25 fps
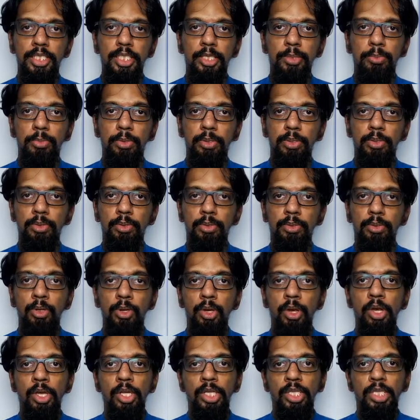CPU.
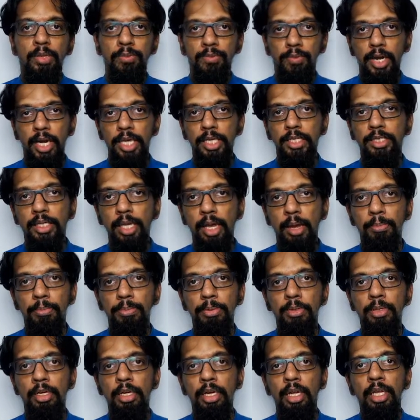Say, for
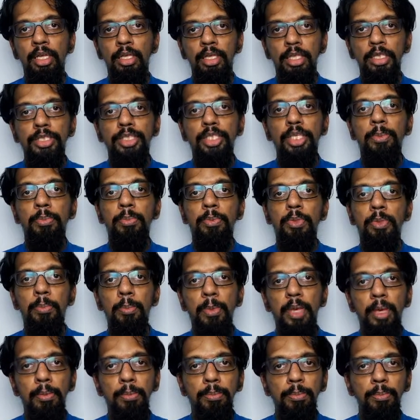example, the CPU
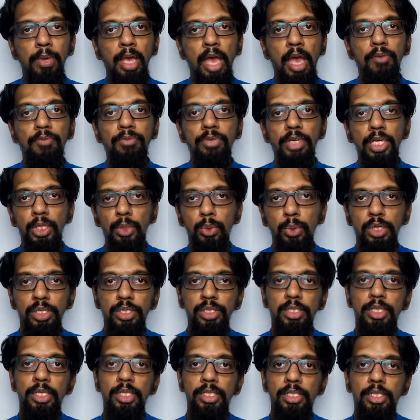may have
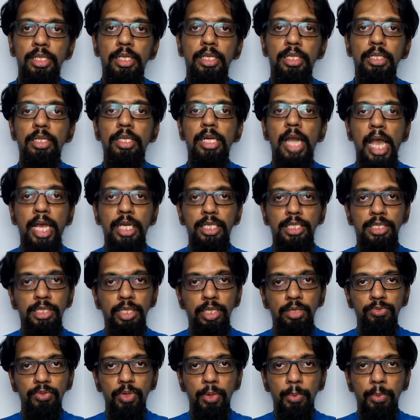requested certain
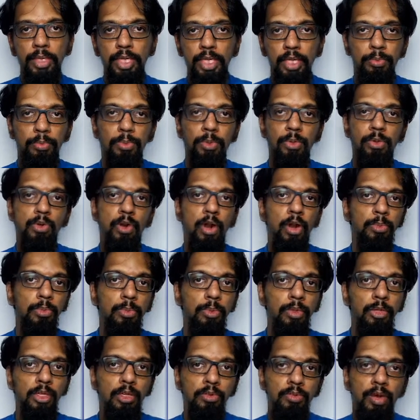action from an
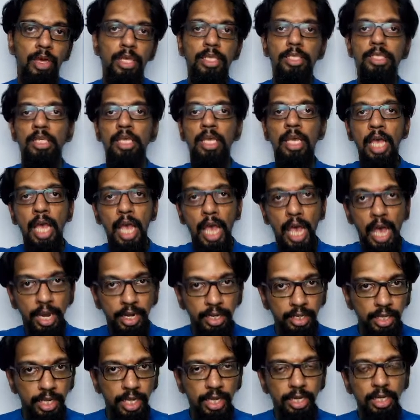input-output device,
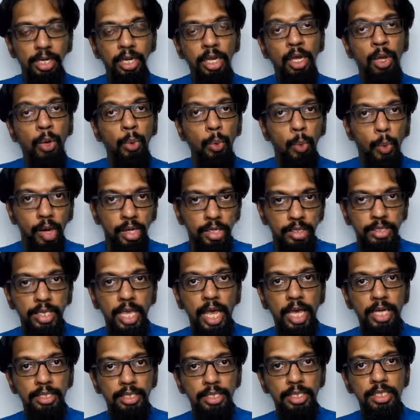and then once the
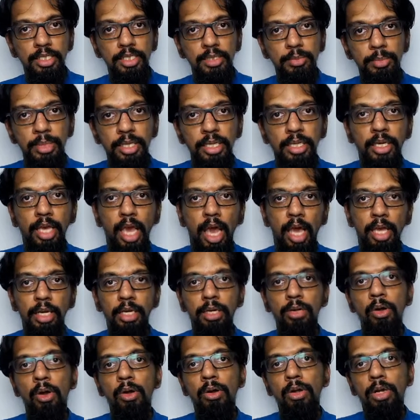action is being
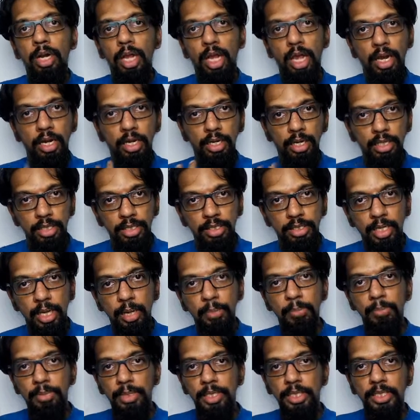carried on and it is
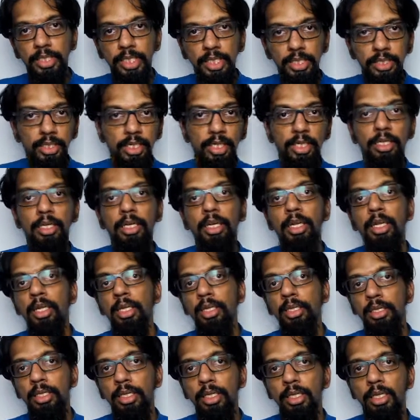completed, then
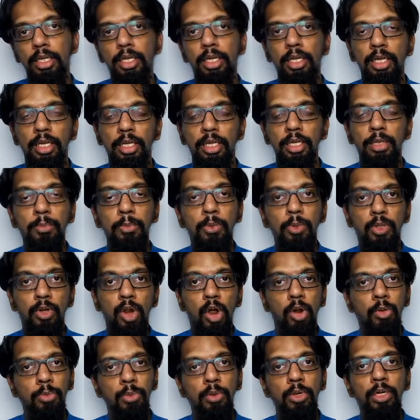the
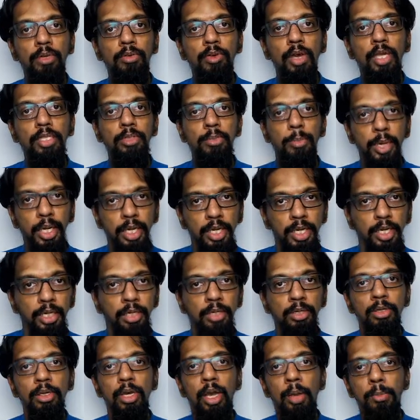input-output device may
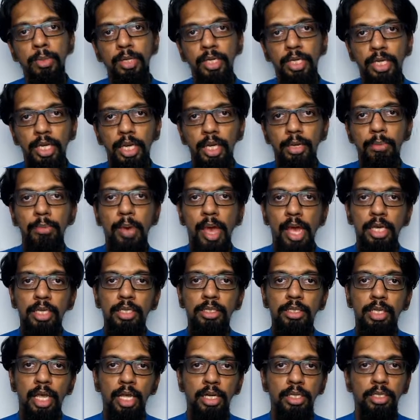need to communicate back
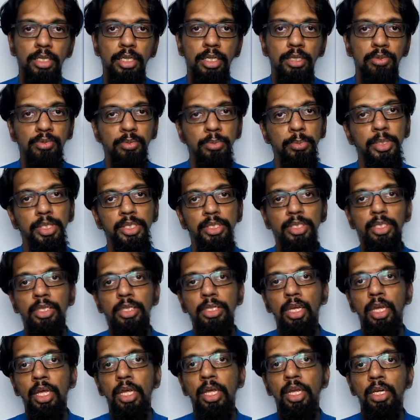that information
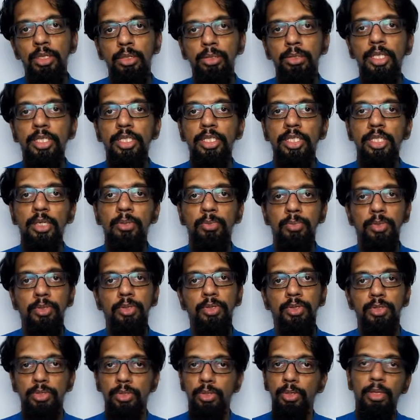to the
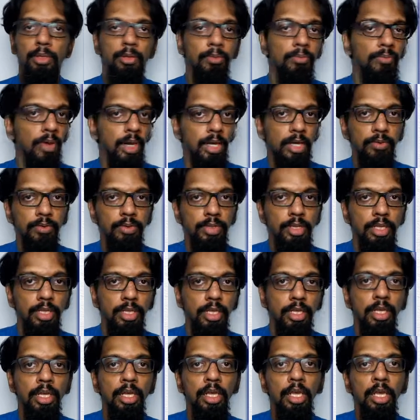CPU. So whatever
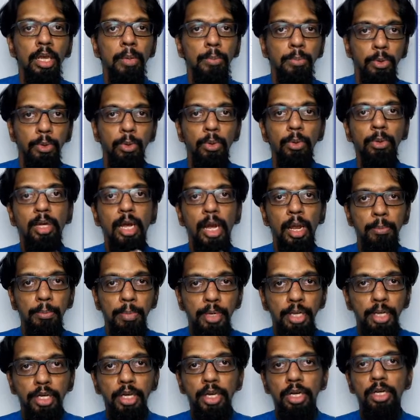the program
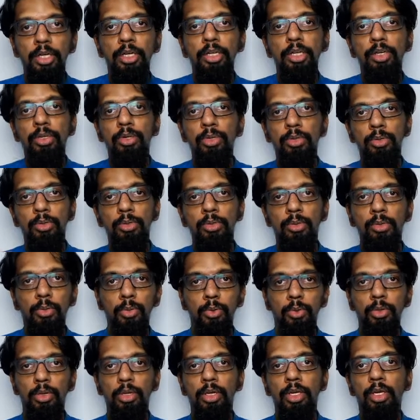may continue
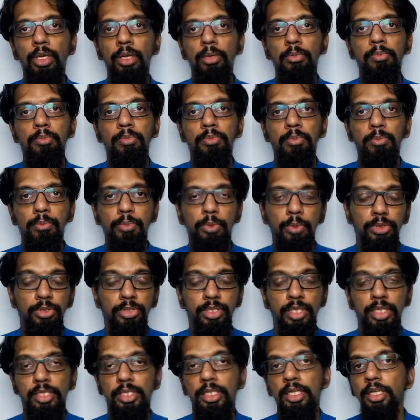
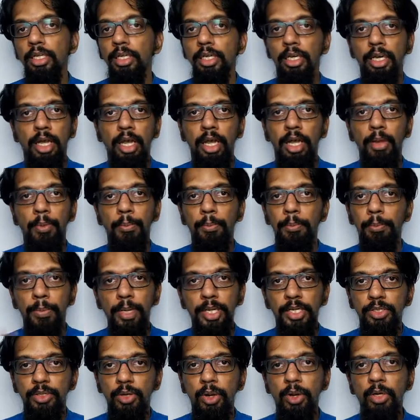processing
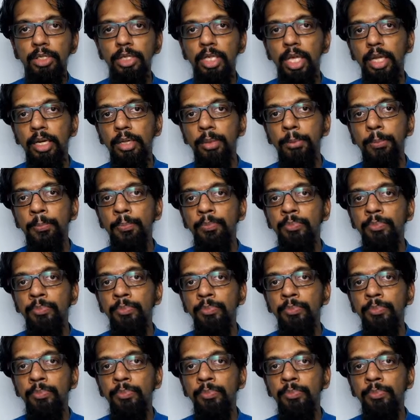based on that.